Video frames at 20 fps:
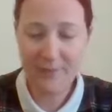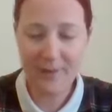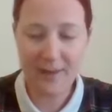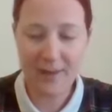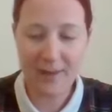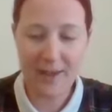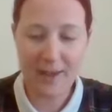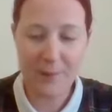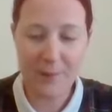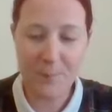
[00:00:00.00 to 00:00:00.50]

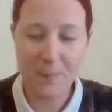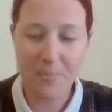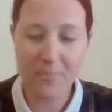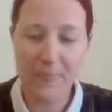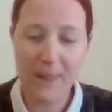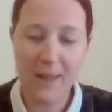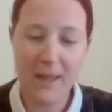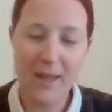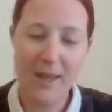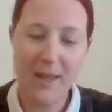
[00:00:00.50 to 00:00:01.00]
And
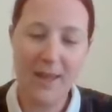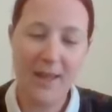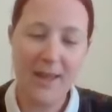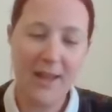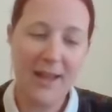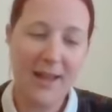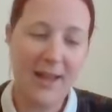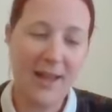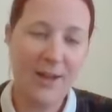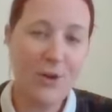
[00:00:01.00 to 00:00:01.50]

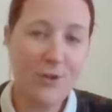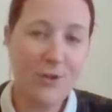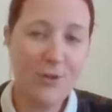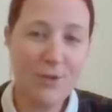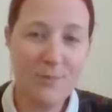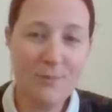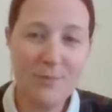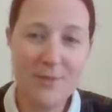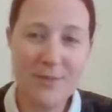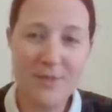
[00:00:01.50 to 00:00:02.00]

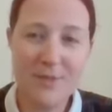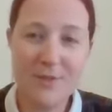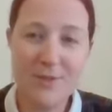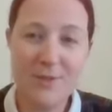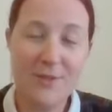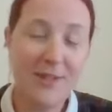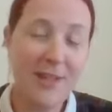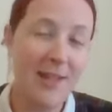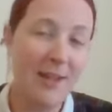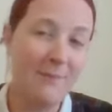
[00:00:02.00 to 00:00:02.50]
also,
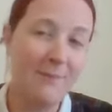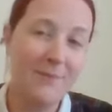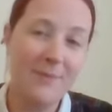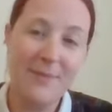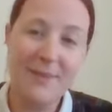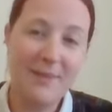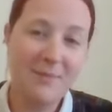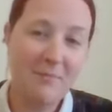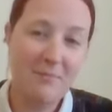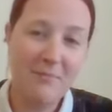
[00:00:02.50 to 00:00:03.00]
so yeah,
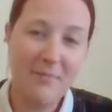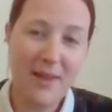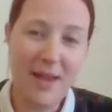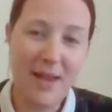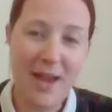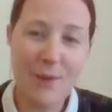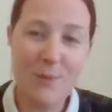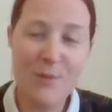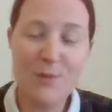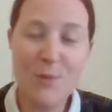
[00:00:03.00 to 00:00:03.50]

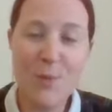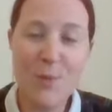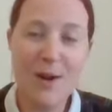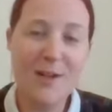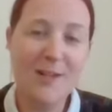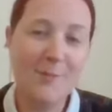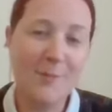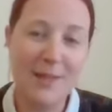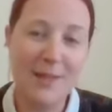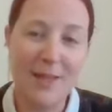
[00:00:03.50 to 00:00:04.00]
I was
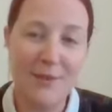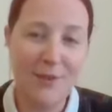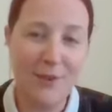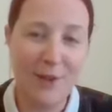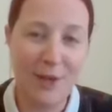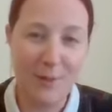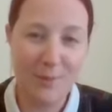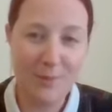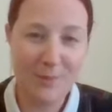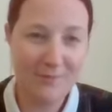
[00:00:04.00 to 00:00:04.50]
worried about giving
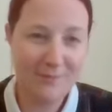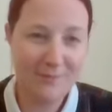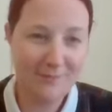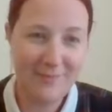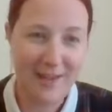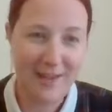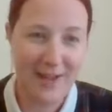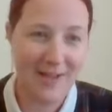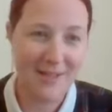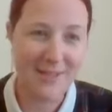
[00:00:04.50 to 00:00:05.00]
up
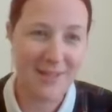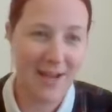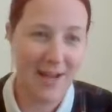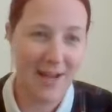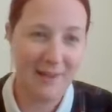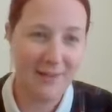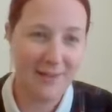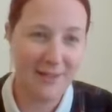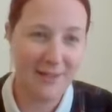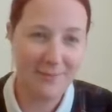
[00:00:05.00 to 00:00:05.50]
a
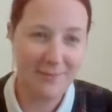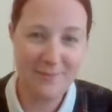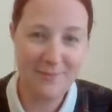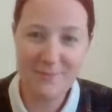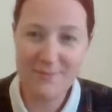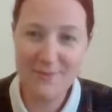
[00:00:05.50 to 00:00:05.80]
salary.